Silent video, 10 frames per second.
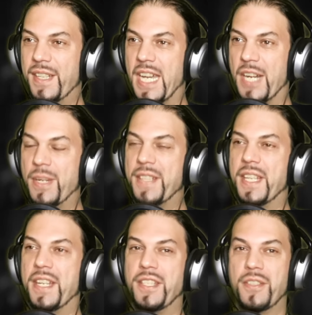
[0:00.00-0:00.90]
I read
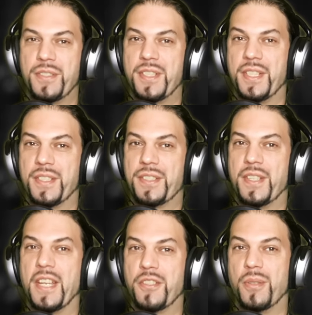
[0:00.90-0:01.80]
that he used his
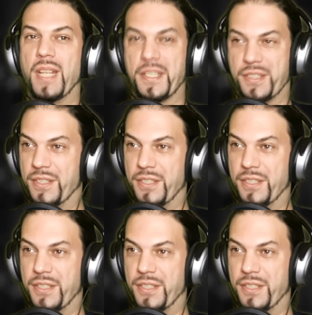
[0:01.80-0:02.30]
actual accent,